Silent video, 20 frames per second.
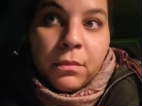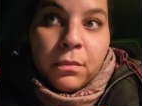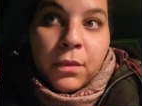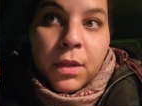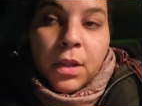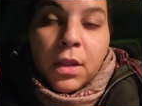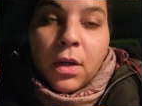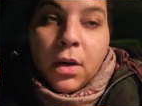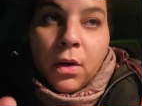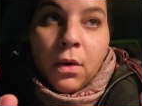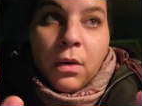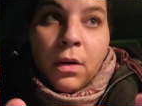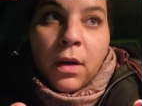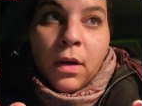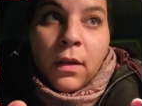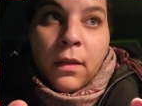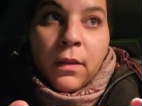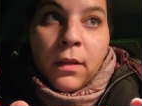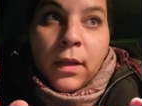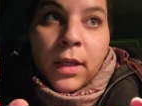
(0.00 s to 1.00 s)
You know,
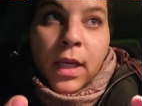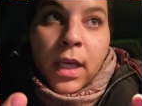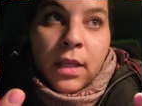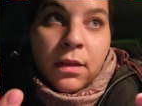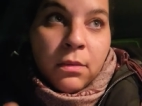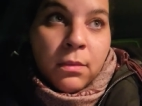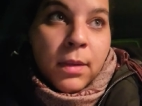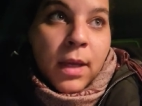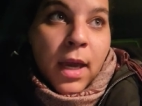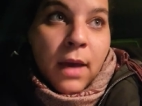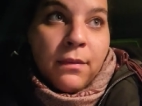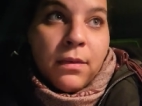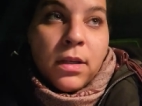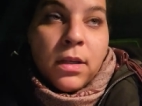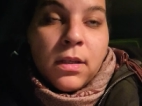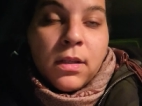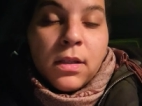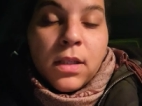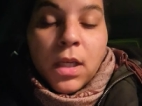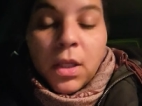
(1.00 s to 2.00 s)
the kingdom of heaven
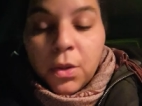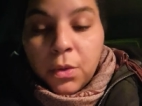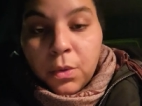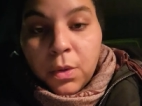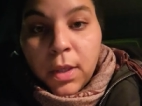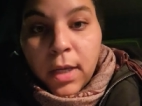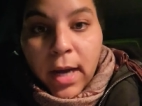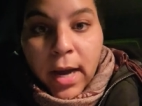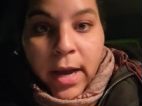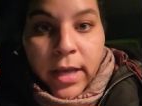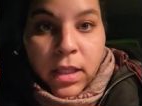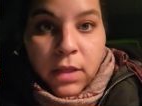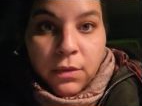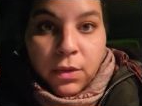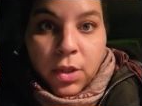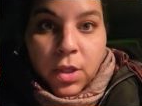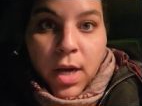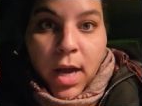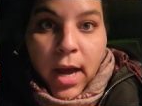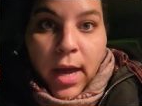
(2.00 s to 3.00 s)
is seen through the eyes of a
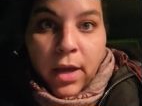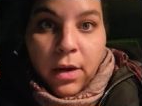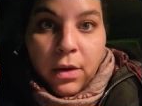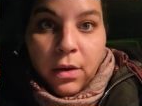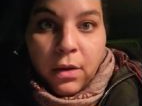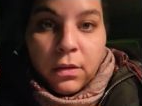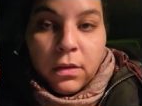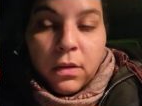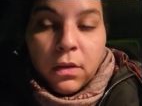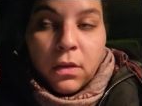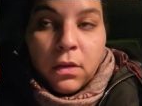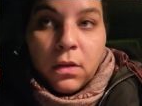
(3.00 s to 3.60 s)
child.